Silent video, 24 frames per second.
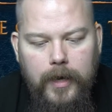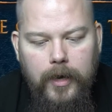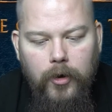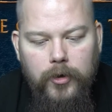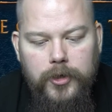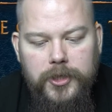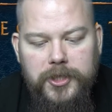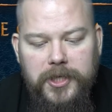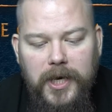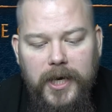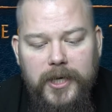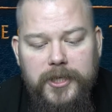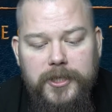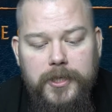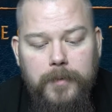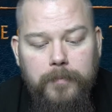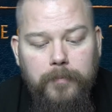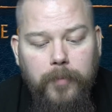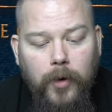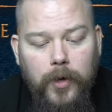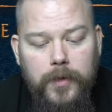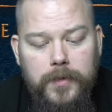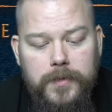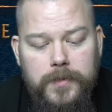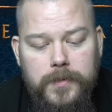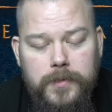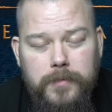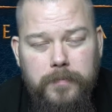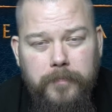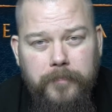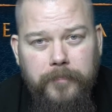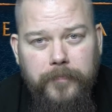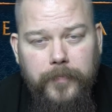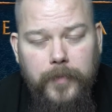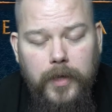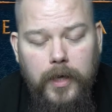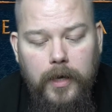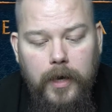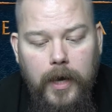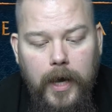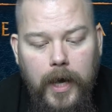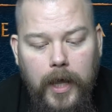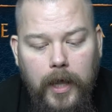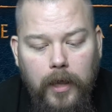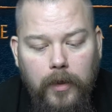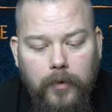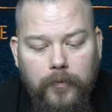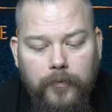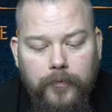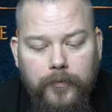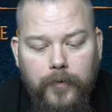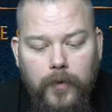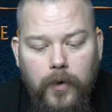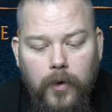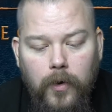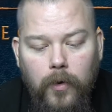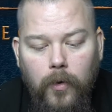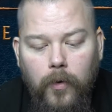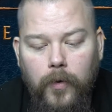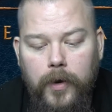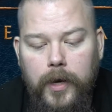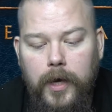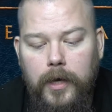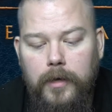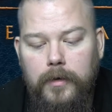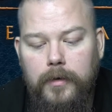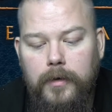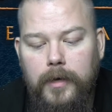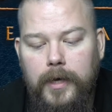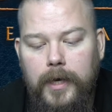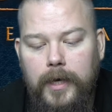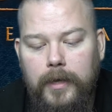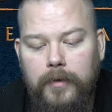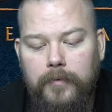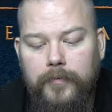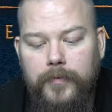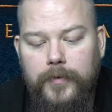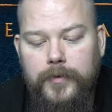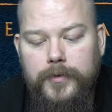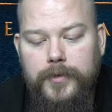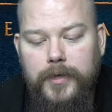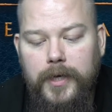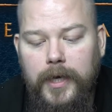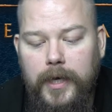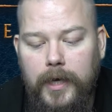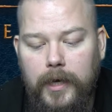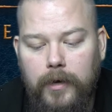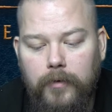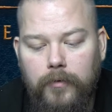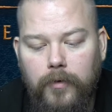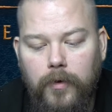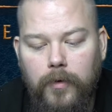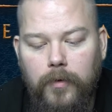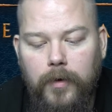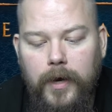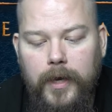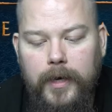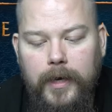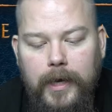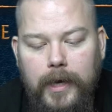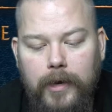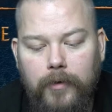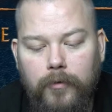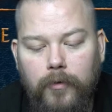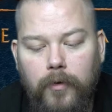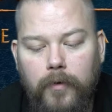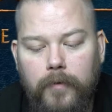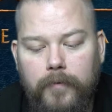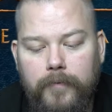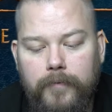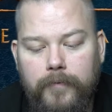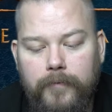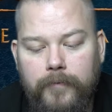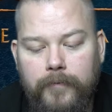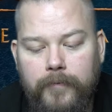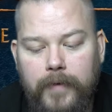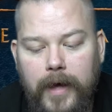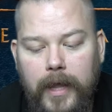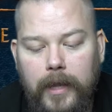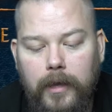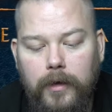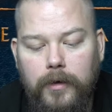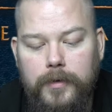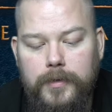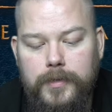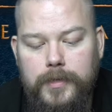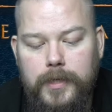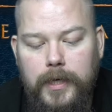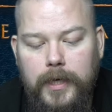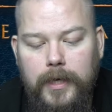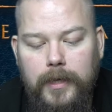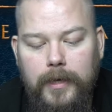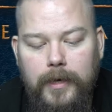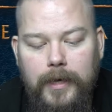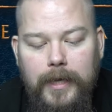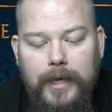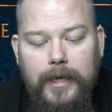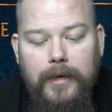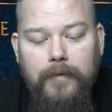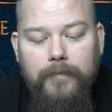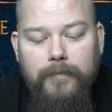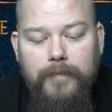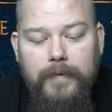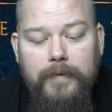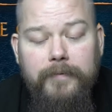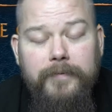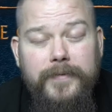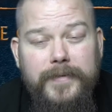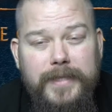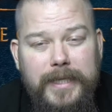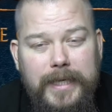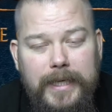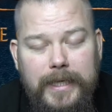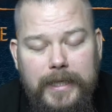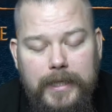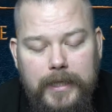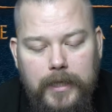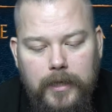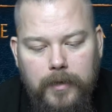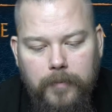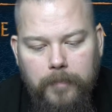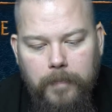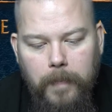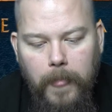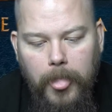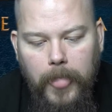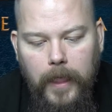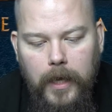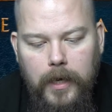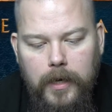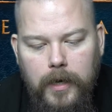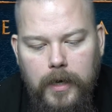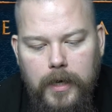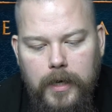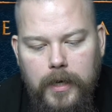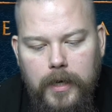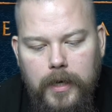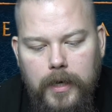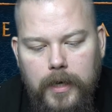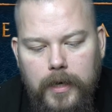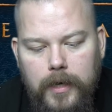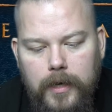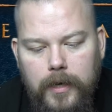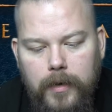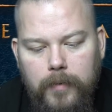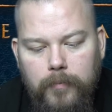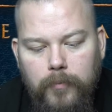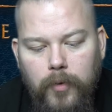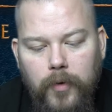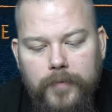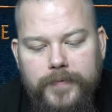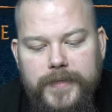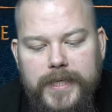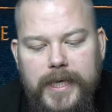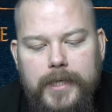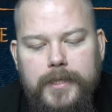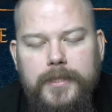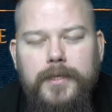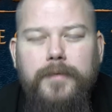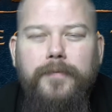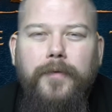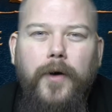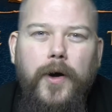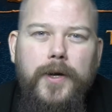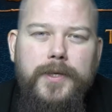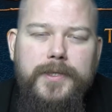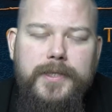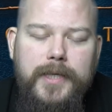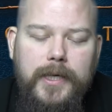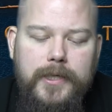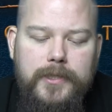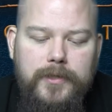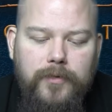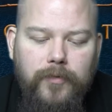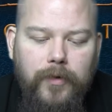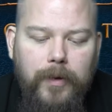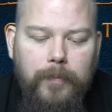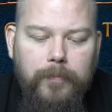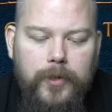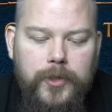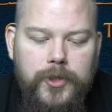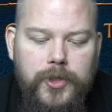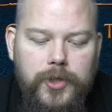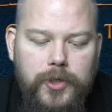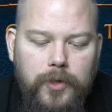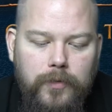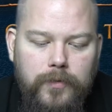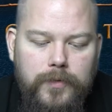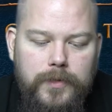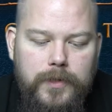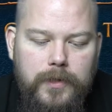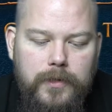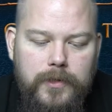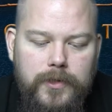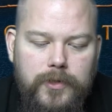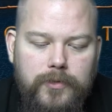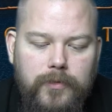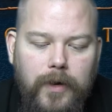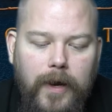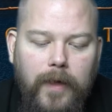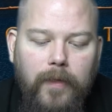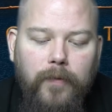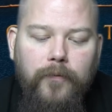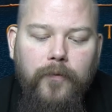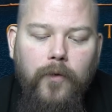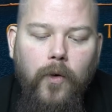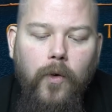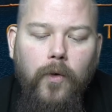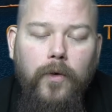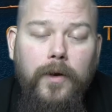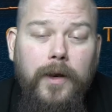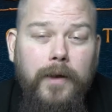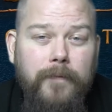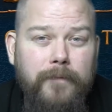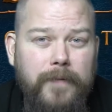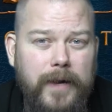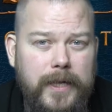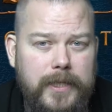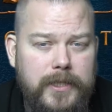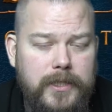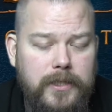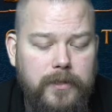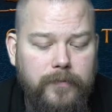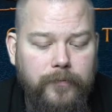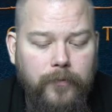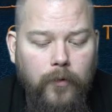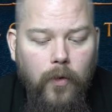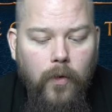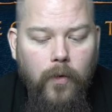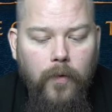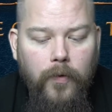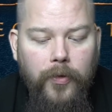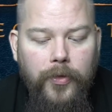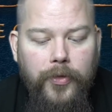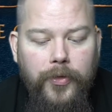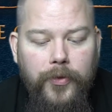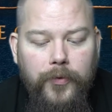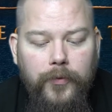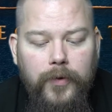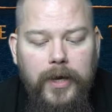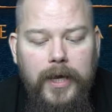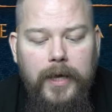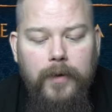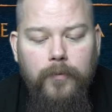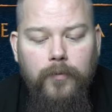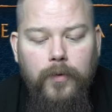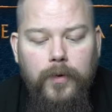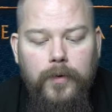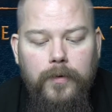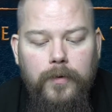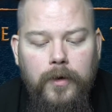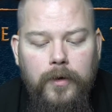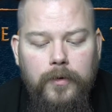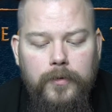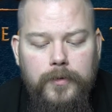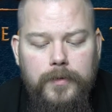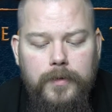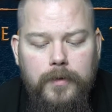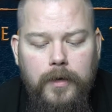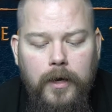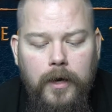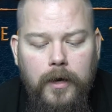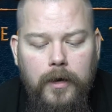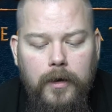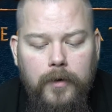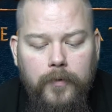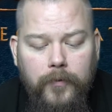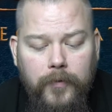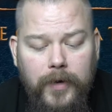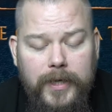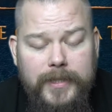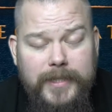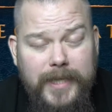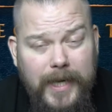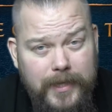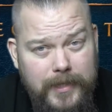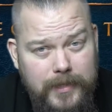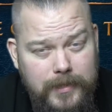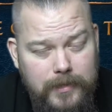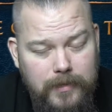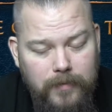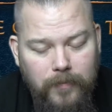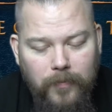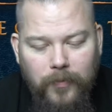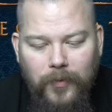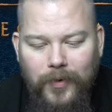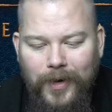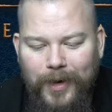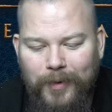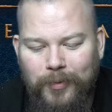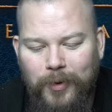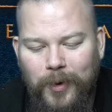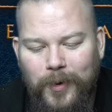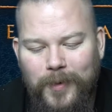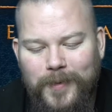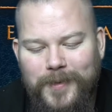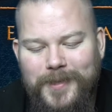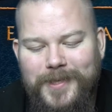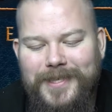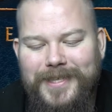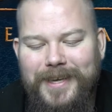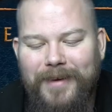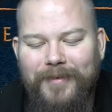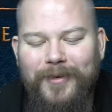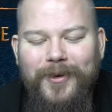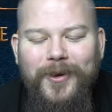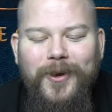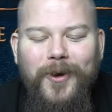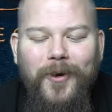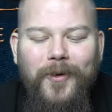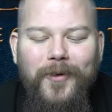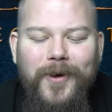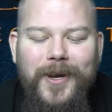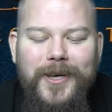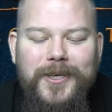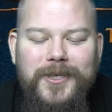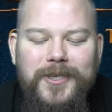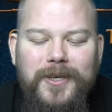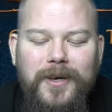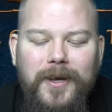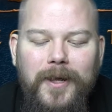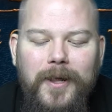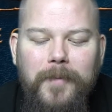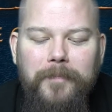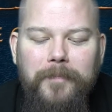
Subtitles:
unchanged in points, Elf, Lothlorien, Infantry Hero, and Hero of Valor, so you can lead 15. Move 6, fight 6, 3+ shoot, strength 4, defense 4, 3 attacks, 3 wounds, 7 courage,